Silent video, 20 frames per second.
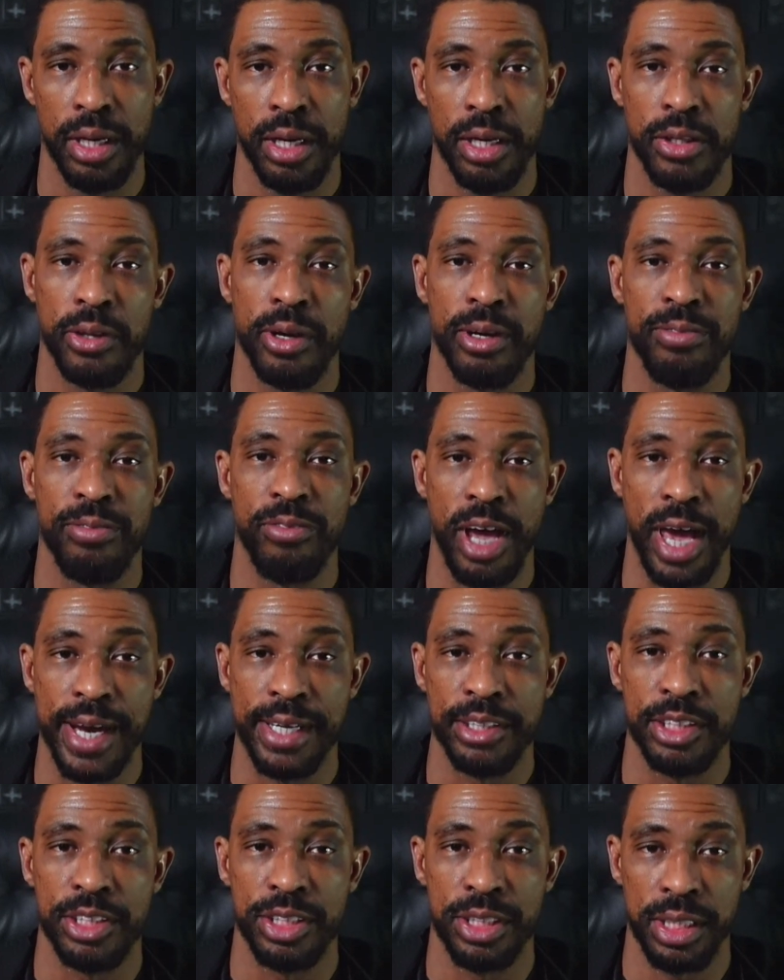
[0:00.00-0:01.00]
There are
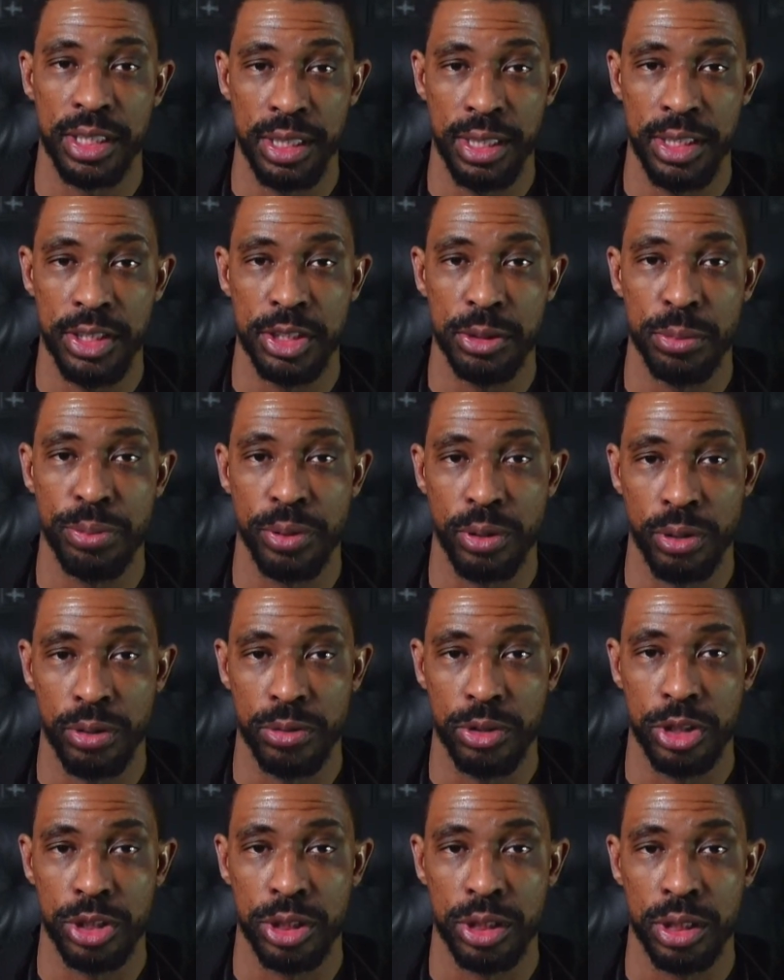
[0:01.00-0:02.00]
advantages to each
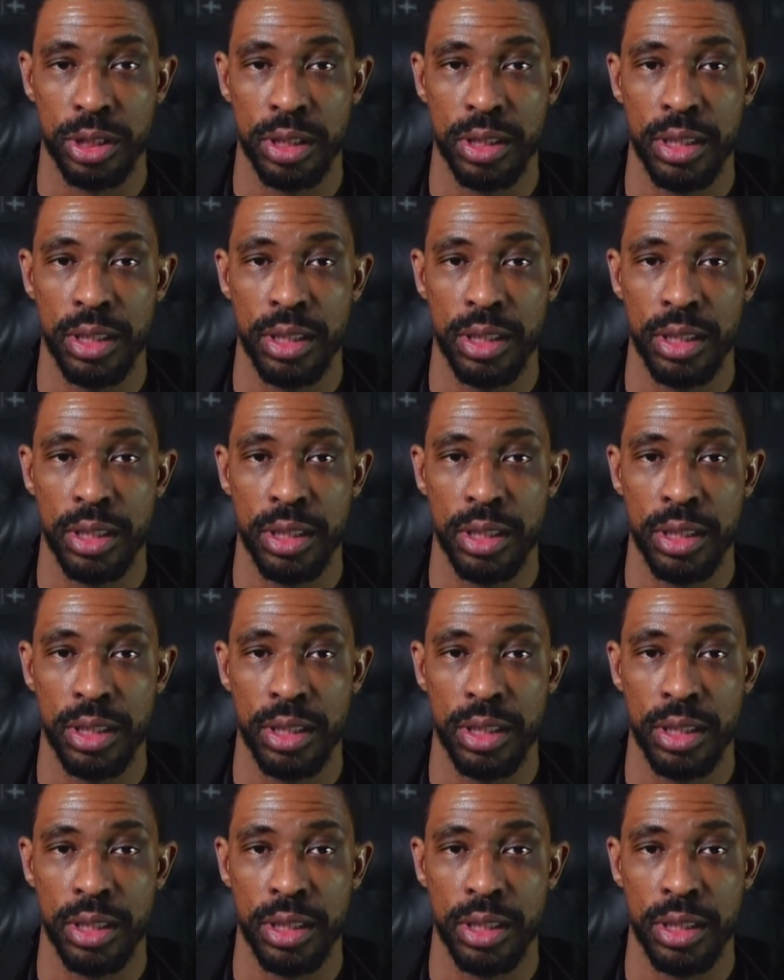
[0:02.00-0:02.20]
approach.